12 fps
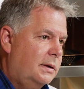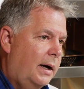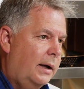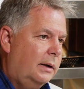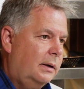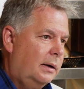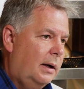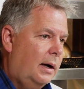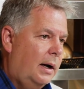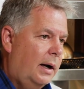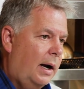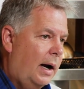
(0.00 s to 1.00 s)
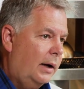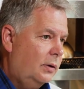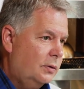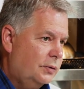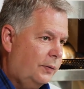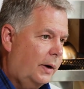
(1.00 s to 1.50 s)
that I
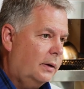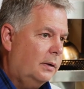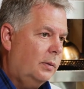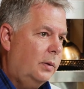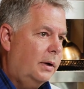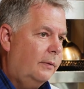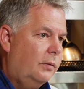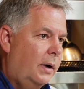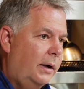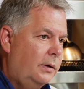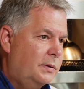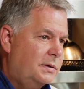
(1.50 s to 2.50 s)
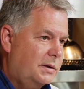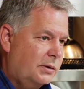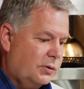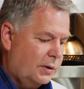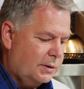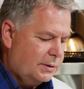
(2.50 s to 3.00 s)
use regularly whenever I use
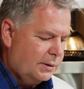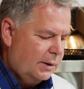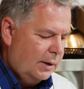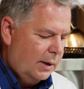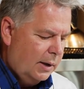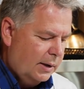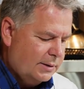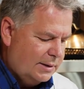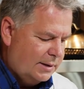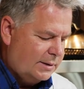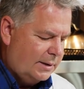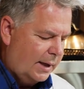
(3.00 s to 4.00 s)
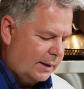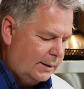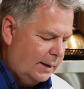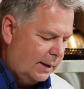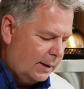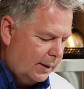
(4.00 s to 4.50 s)
citrus is this
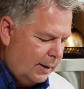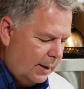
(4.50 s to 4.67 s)
technique.